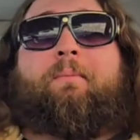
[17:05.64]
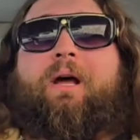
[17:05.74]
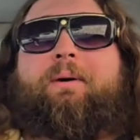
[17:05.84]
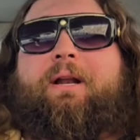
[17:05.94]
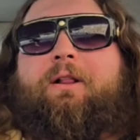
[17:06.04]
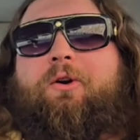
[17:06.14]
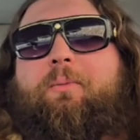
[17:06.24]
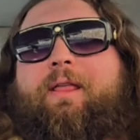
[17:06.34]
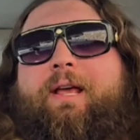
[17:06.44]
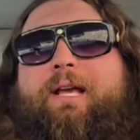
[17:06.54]
that might have been a
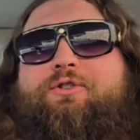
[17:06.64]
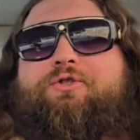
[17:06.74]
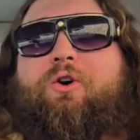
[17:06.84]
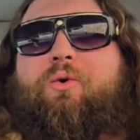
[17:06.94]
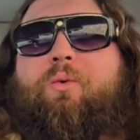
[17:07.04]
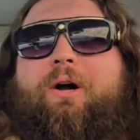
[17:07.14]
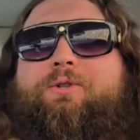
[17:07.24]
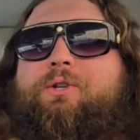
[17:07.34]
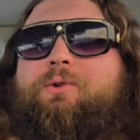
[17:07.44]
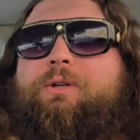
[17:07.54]
little bit of the heat stroke why
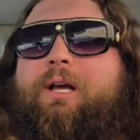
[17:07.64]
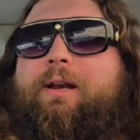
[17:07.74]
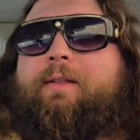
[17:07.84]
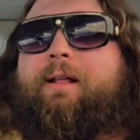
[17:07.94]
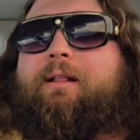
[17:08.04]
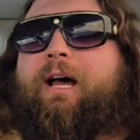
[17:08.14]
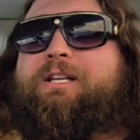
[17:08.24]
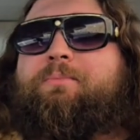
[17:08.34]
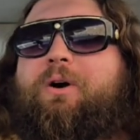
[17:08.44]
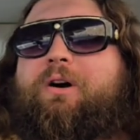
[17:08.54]
I was so delayed on the
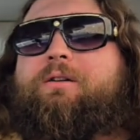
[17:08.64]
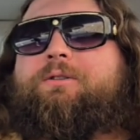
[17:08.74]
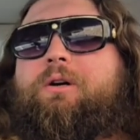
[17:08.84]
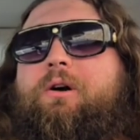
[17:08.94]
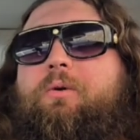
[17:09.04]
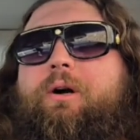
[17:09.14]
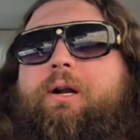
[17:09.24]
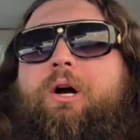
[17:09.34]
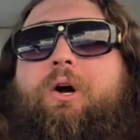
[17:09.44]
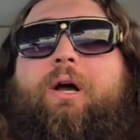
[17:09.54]
last part. So we're
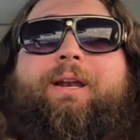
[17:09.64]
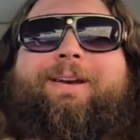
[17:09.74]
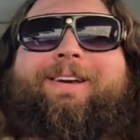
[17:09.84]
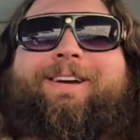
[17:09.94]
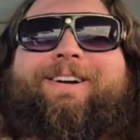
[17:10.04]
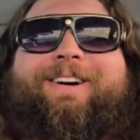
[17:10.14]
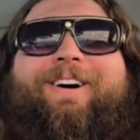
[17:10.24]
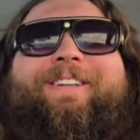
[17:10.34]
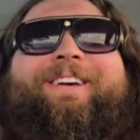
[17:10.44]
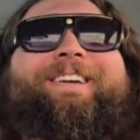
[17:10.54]
going to go ahead and
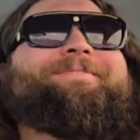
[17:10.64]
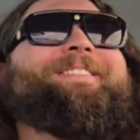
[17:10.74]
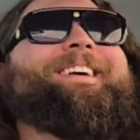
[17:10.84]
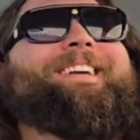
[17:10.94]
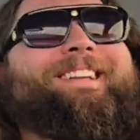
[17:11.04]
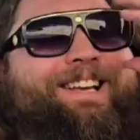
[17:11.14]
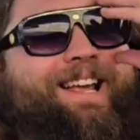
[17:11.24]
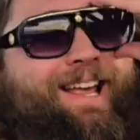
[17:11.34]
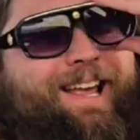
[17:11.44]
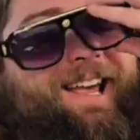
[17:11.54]
call it. But
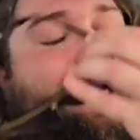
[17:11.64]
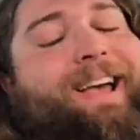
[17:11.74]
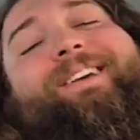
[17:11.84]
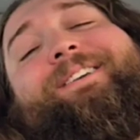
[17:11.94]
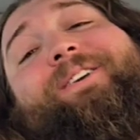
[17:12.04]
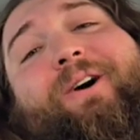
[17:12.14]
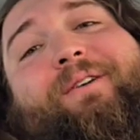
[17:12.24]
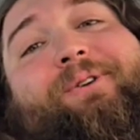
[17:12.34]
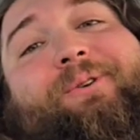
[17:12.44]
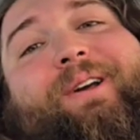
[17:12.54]

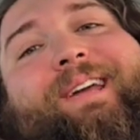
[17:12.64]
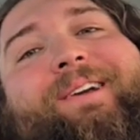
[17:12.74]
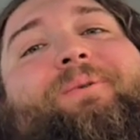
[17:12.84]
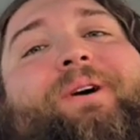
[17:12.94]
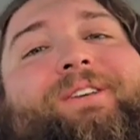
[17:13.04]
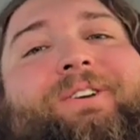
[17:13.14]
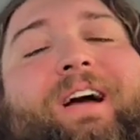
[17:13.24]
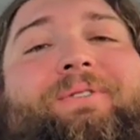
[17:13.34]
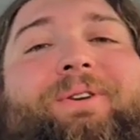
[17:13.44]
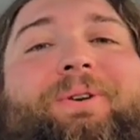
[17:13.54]
y'all have a great rest of
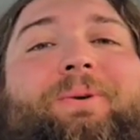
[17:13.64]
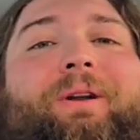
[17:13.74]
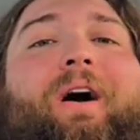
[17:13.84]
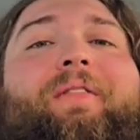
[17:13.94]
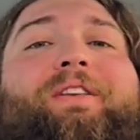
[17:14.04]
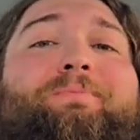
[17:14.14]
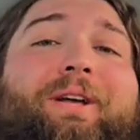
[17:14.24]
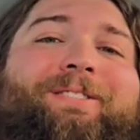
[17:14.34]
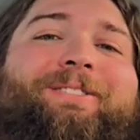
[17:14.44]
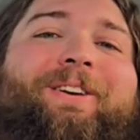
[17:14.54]
your afternoon on this
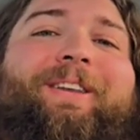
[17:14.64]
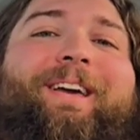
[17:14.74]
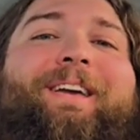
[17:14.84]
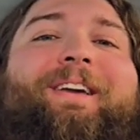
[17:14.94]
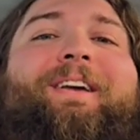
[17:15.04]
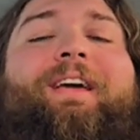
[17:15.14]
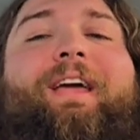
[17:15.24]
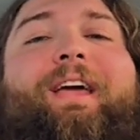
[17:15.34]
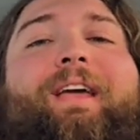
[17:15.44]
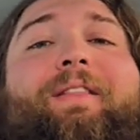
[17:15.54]
blessed Sunday.
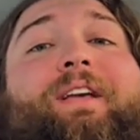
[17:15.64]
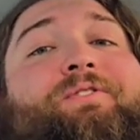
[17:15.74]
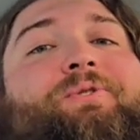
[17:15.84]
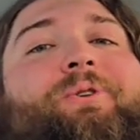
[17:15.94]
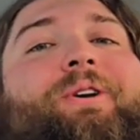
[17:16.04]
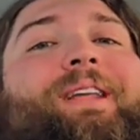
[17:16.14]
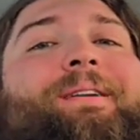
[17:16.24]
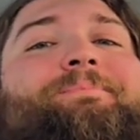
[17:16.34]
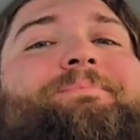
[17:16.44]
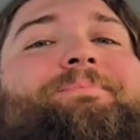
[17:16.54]
And thanks for joining
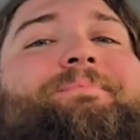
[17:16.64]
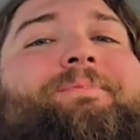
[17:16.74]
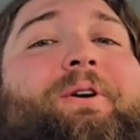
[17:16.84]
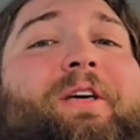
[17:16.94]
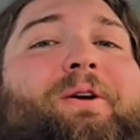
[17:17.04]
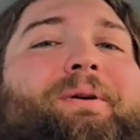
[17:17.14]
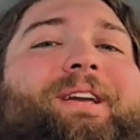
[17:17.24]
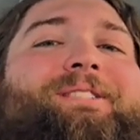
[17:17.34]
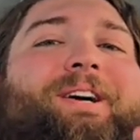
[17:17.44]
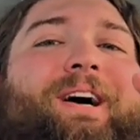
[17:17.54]
in for another
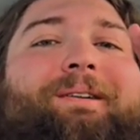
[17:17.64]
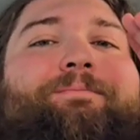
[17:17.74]
Biggie